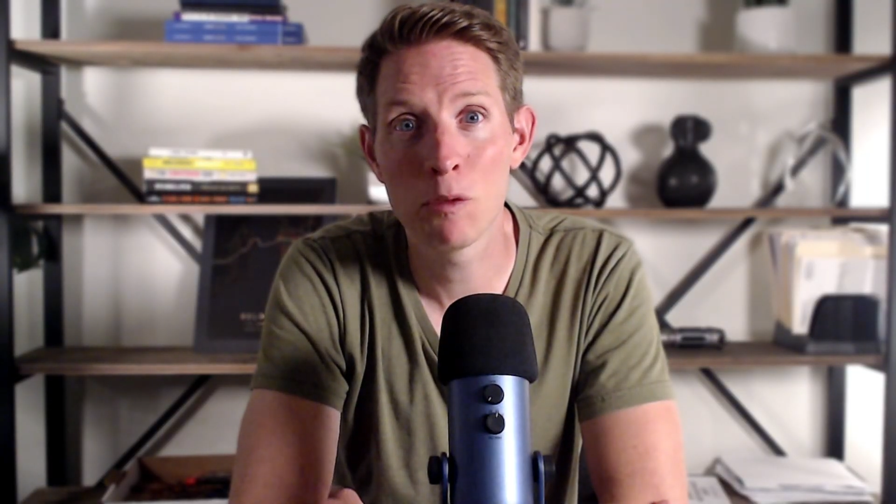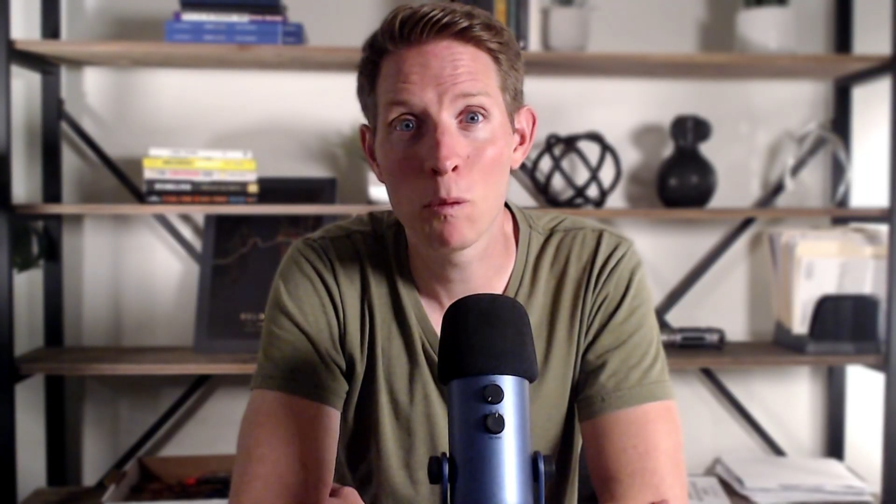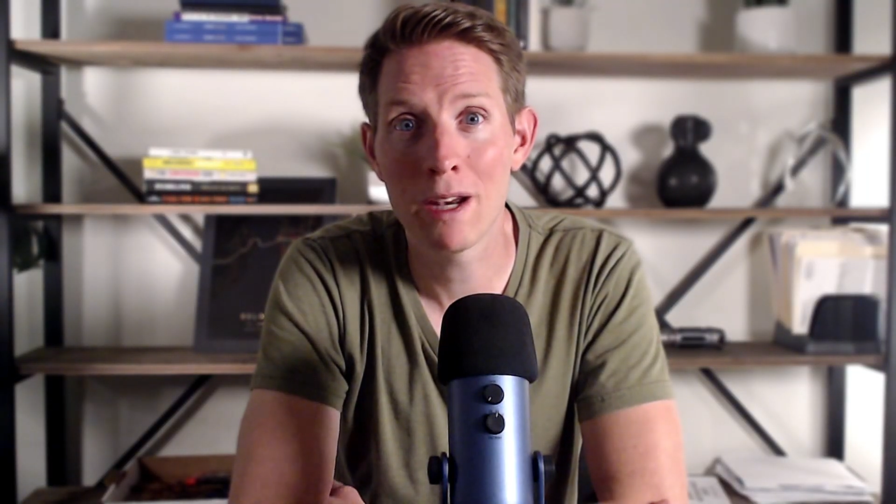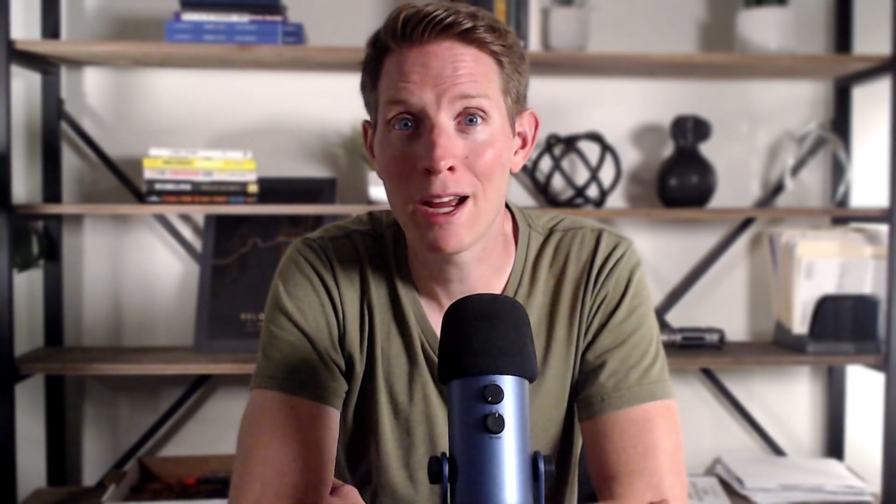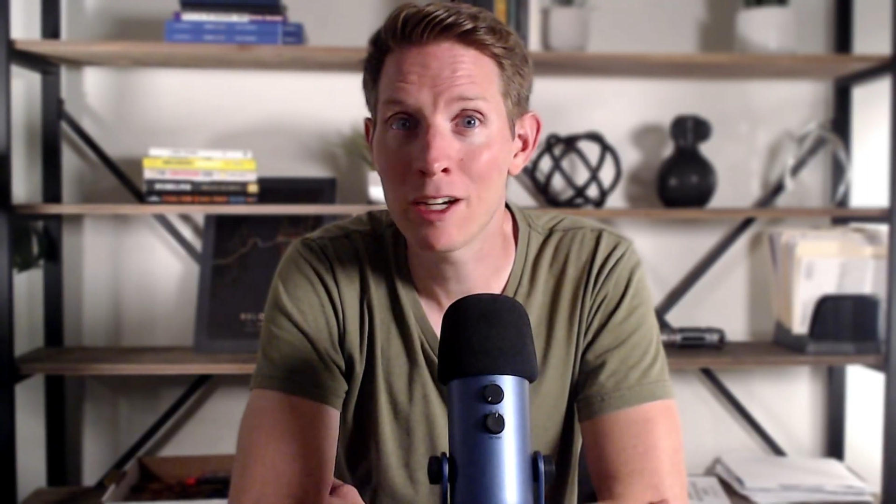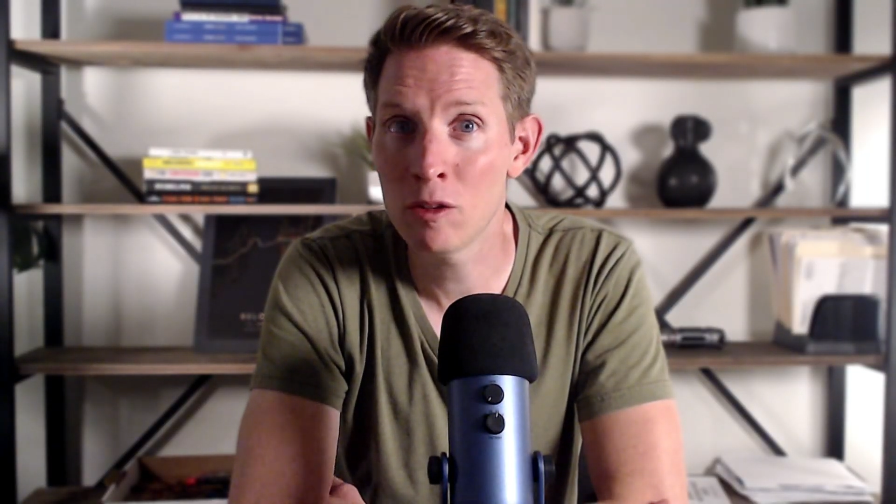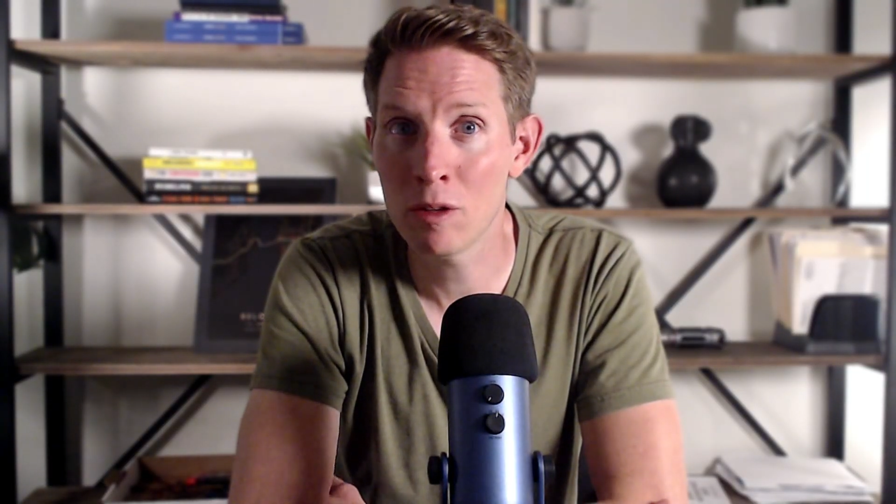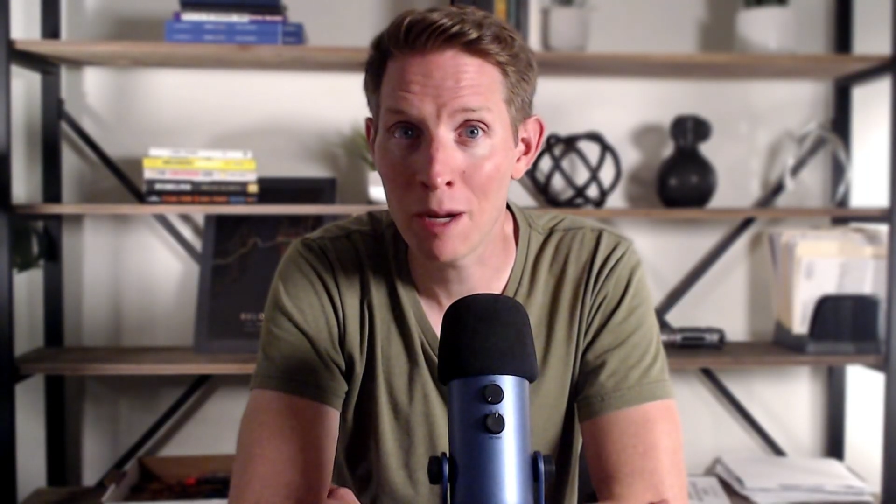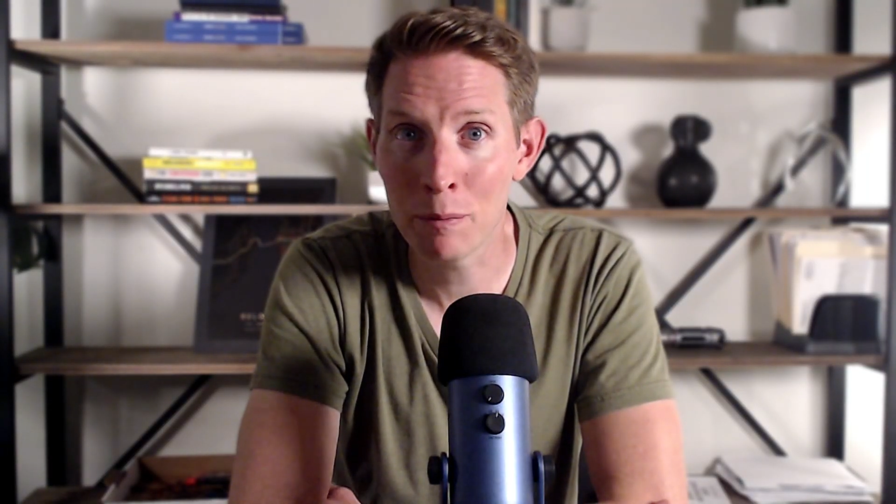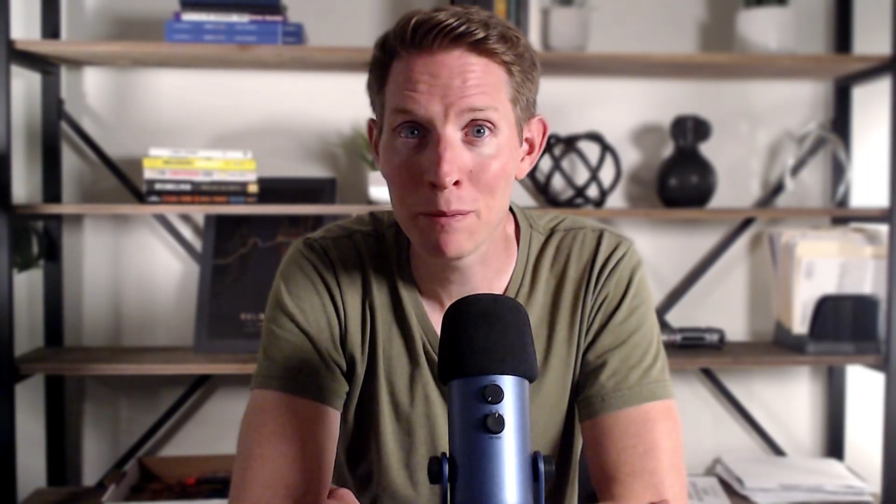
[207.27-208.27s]
when I grew
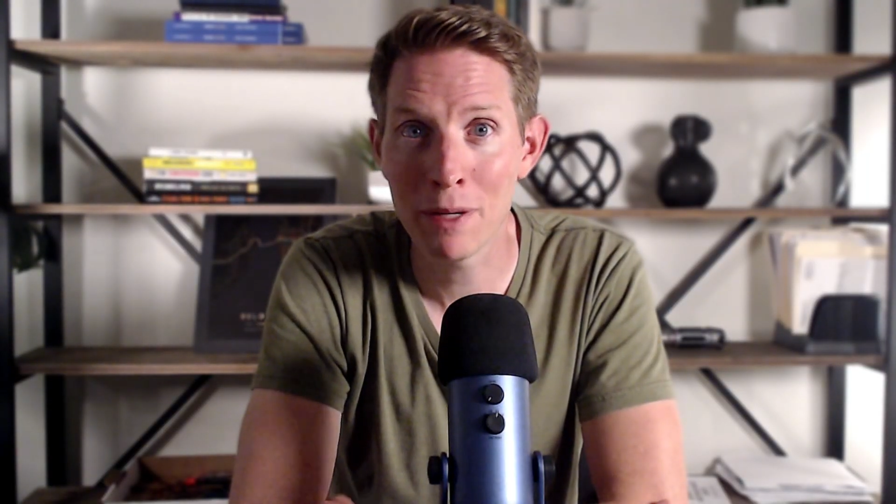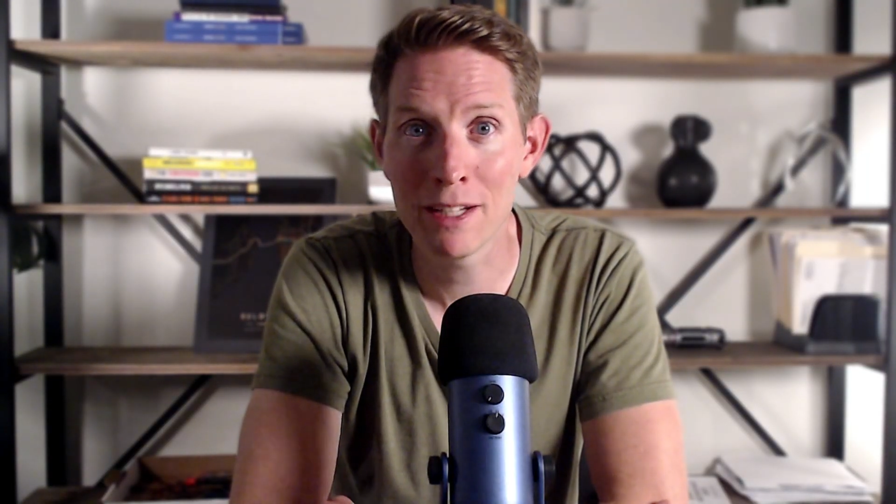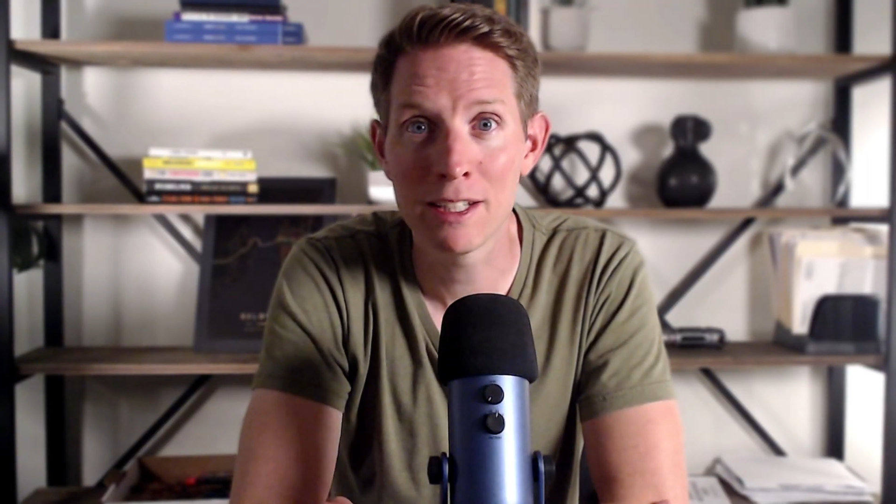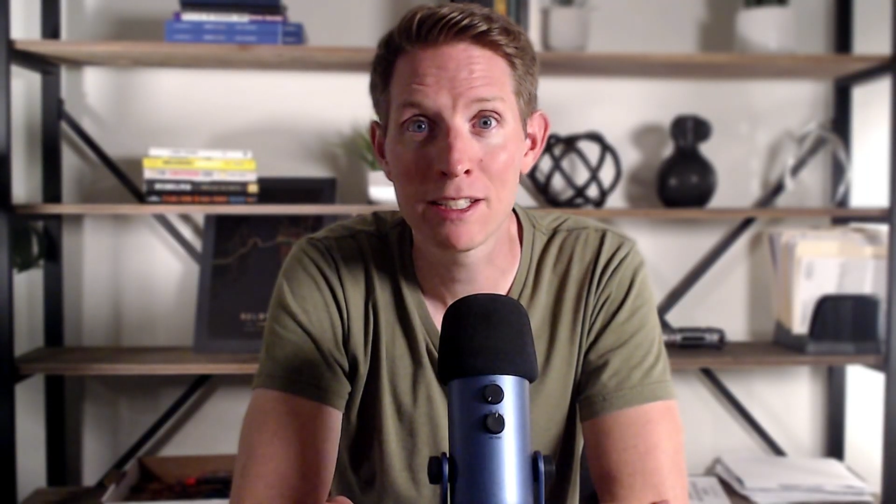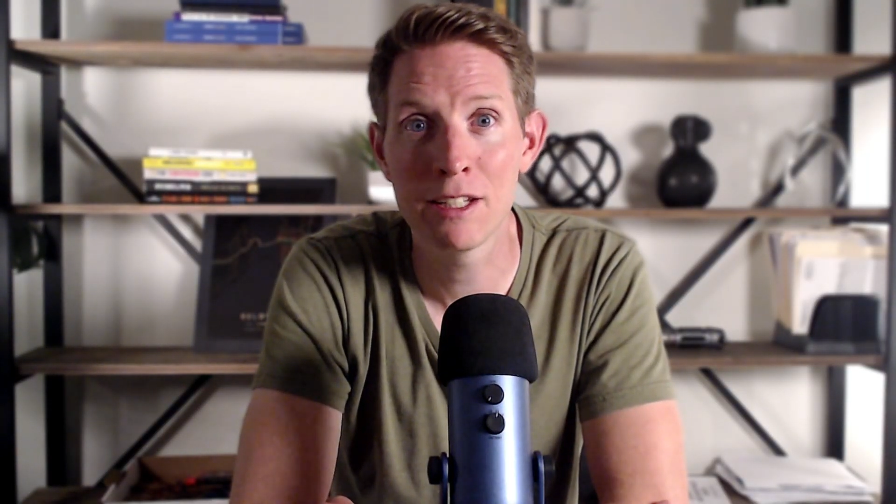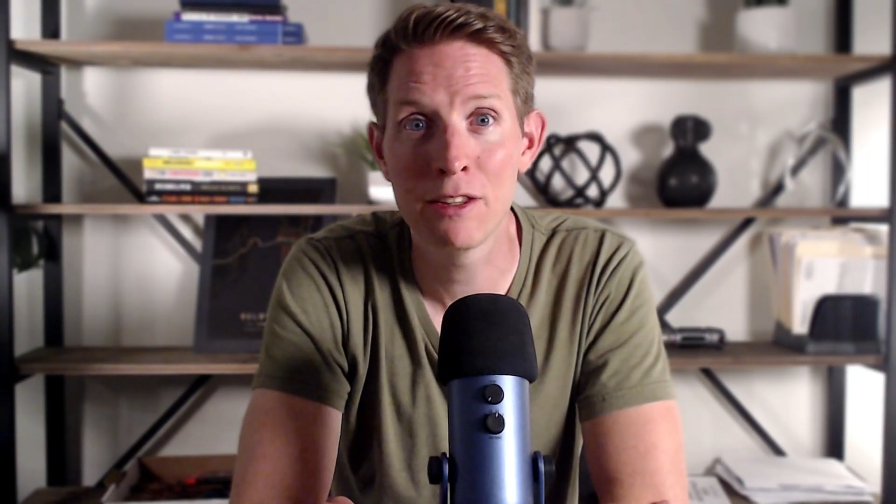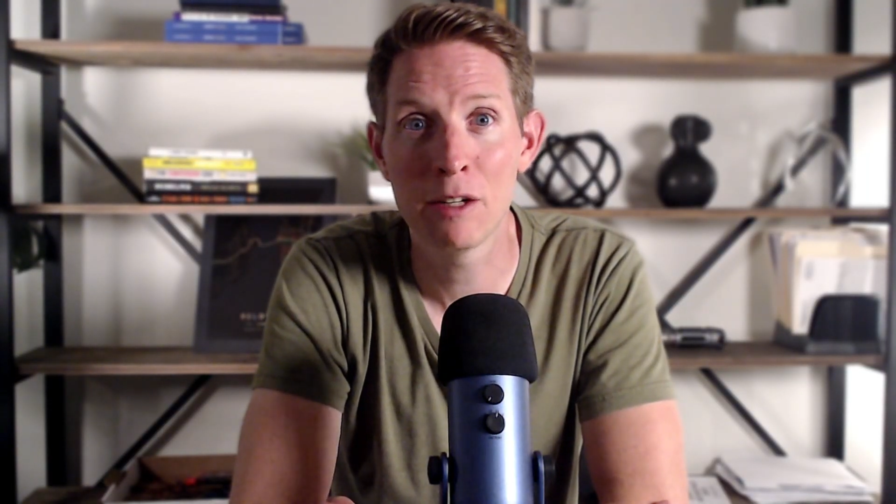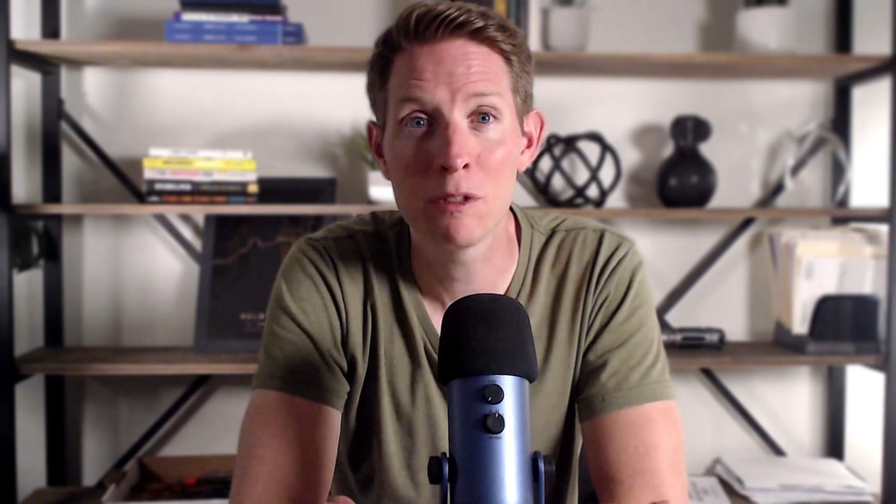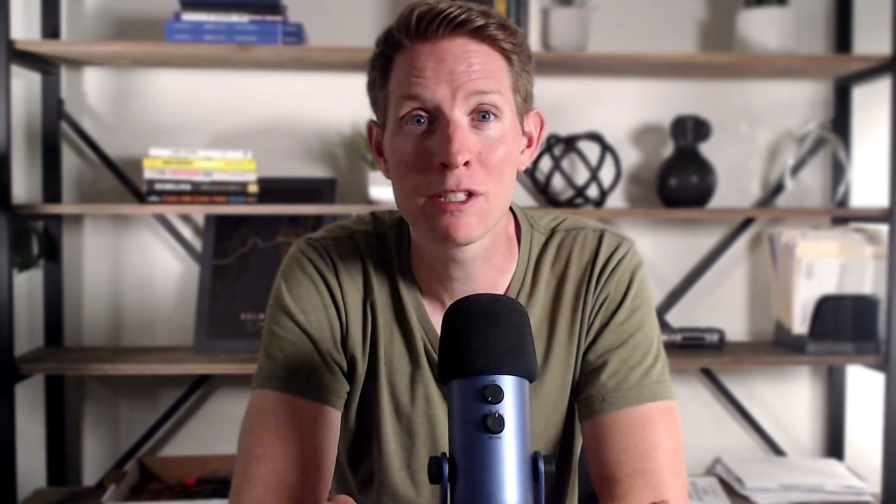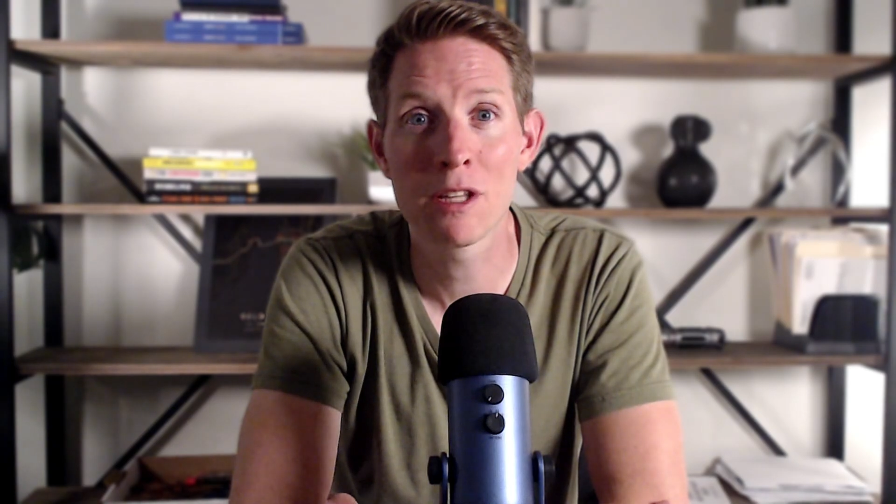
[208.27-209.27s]
up in Penticton, there
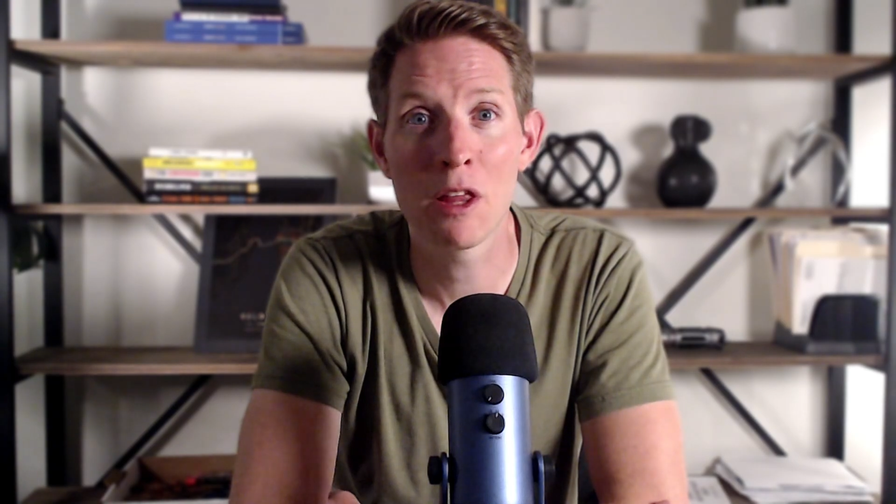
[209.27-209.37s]
was